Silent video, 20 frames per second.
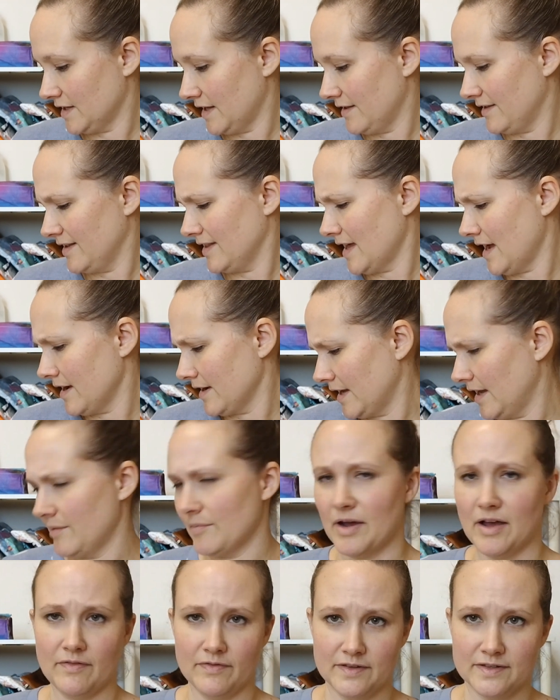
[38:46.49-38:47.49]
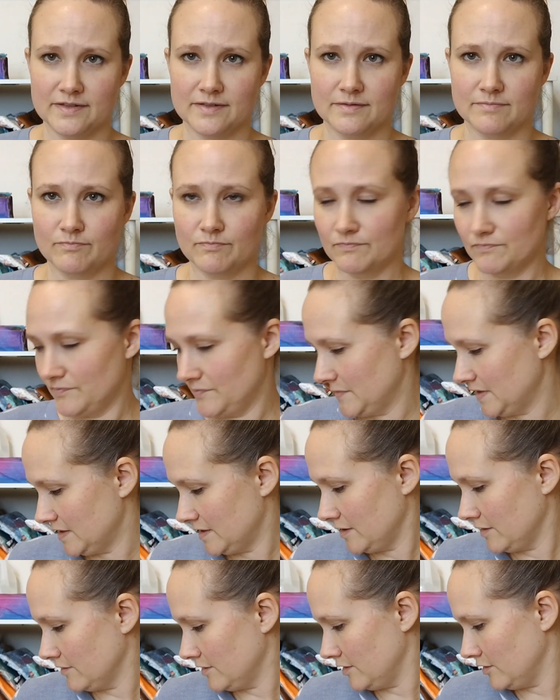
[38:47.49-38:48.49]
I think that came out this
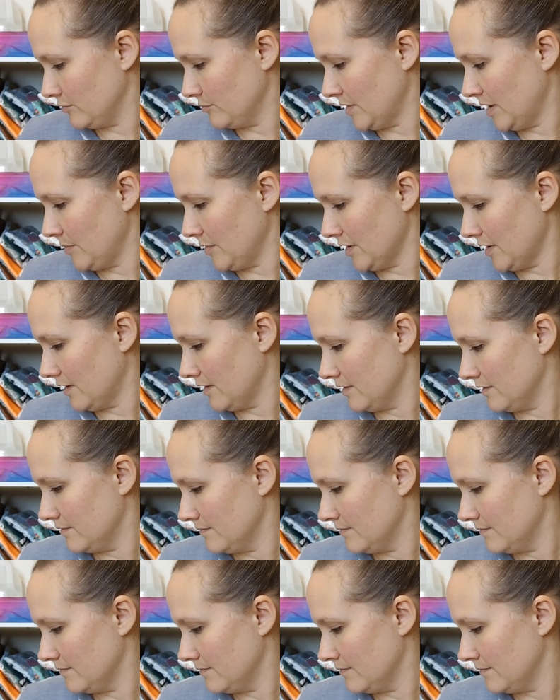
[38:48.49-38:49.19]
year too, maybe